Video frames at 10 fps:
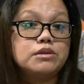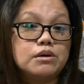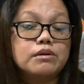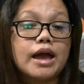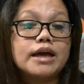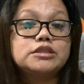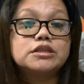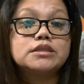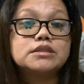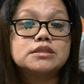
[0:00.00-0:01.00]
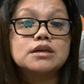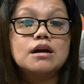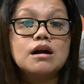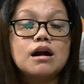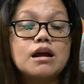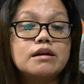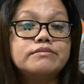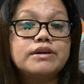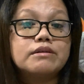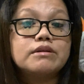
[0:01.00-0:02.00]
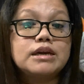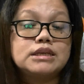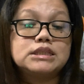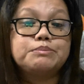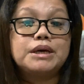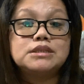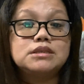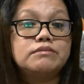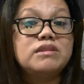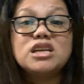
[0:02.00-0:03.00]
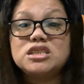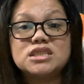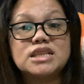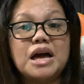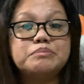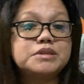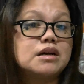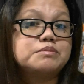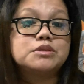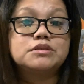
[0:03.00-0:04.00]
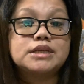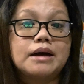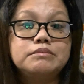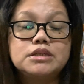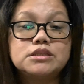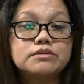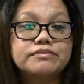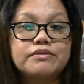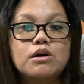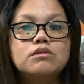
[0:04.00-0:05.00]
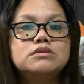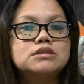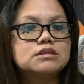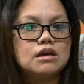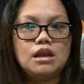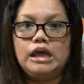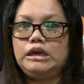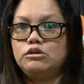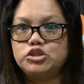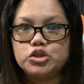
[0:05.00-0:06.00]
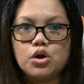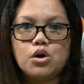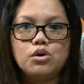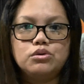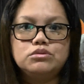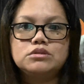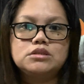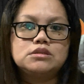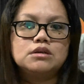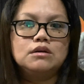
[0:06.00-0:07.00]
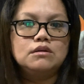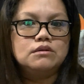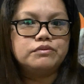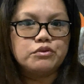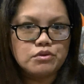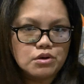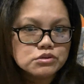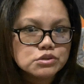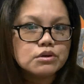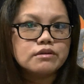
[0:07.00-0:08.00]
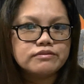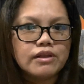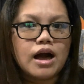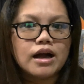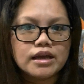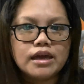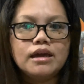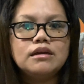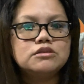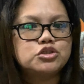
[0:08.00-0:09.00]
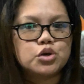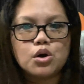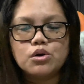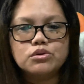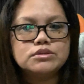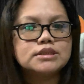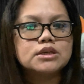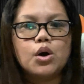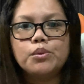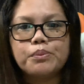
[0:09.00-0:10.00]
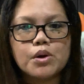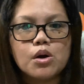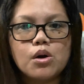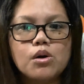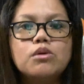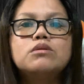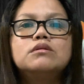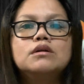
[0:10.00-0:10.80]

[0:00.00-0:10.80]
know gadgets are very expensive, not just laptops or tablets or phones, like your drones. For those who are vlogging, drones, GoPro,